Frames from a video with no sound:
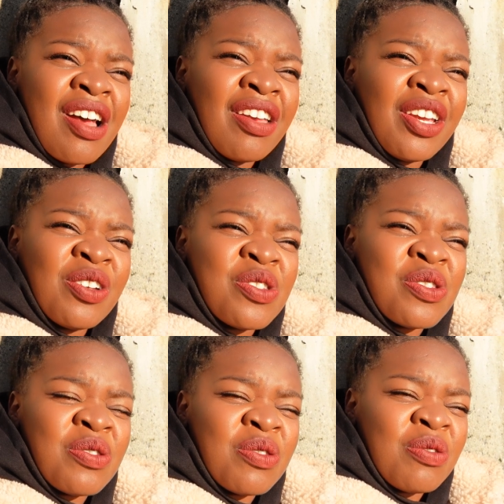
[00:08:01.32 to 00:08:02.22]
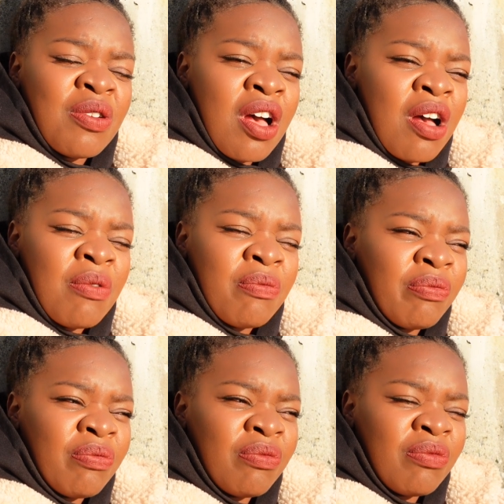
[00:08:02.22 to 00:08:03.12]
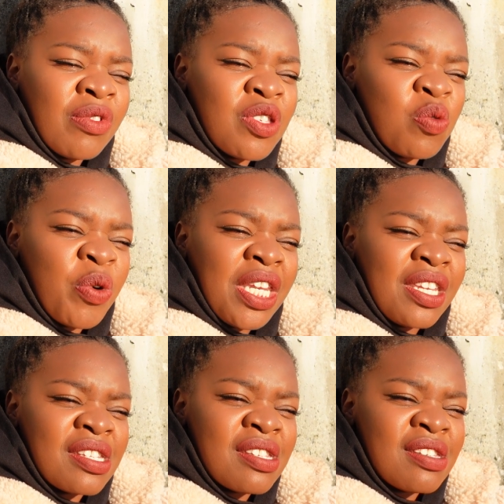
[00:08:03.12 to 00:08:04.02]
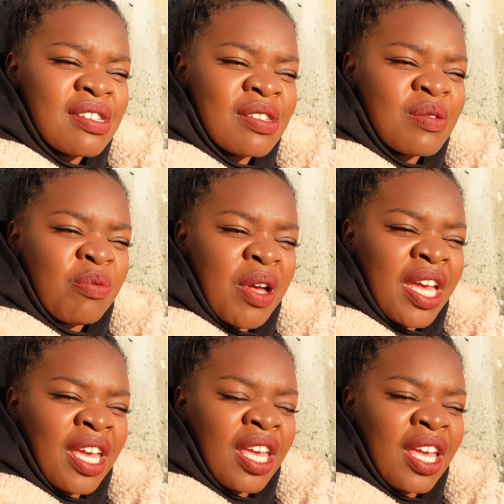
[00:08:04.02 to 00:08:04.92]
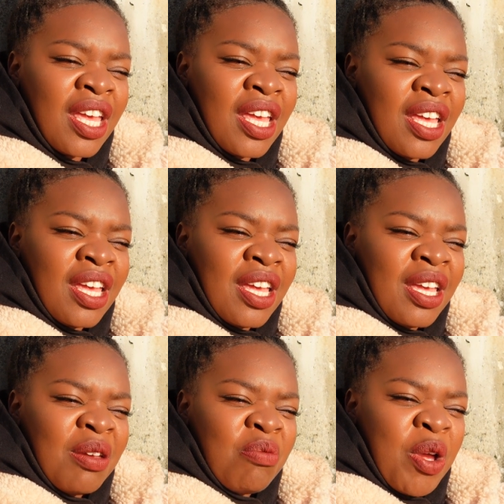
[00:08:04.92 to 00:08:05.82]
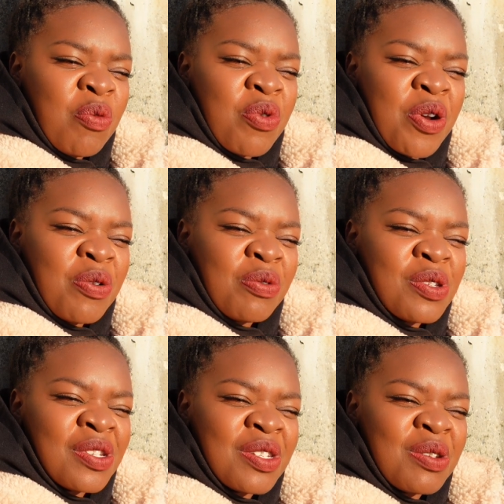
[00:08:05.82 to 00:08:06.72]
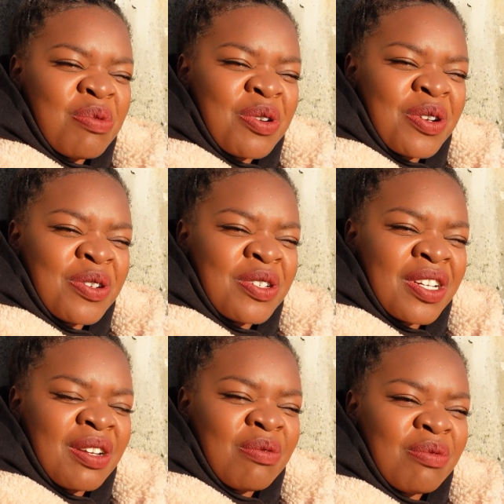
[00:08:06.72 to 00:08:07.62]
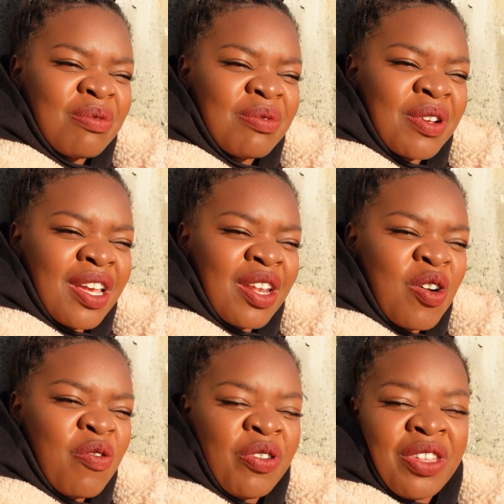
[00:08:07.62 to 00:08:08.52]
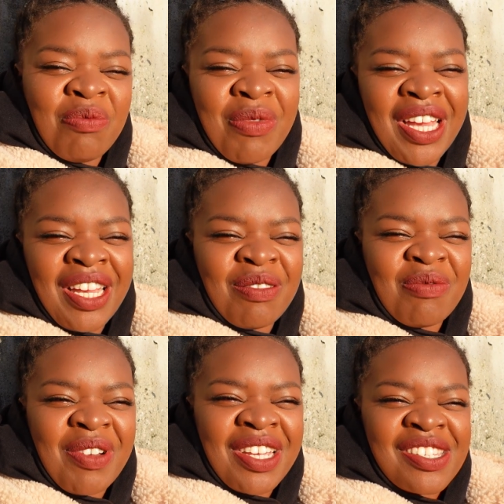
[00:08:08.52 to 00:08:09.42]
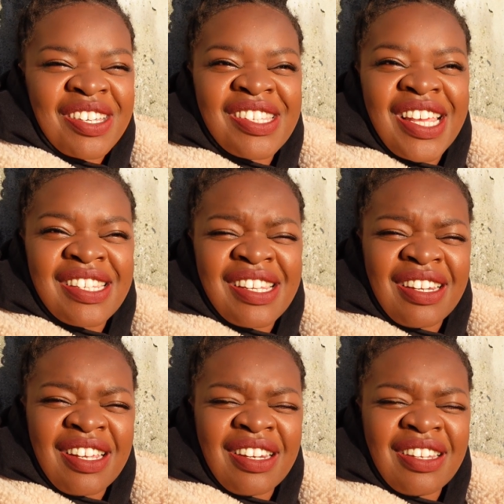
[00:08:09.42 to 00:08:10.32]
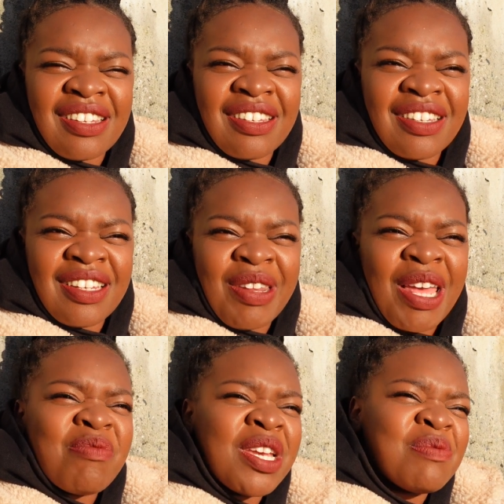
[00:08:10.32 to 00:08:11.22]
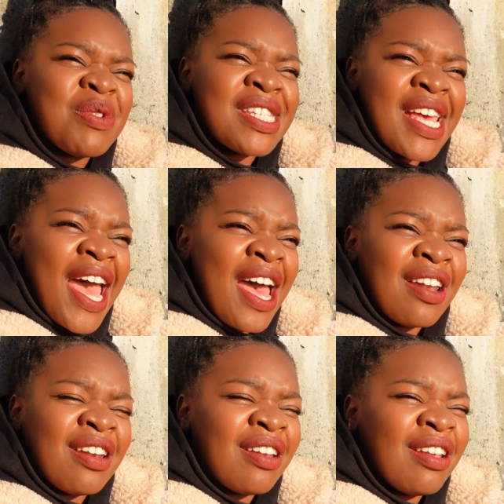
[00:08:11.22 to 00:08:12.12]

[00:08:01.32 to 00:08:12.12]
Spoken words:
not here to witness my road to entrepreneurship, and hopefully my success in it. And that makes me sad,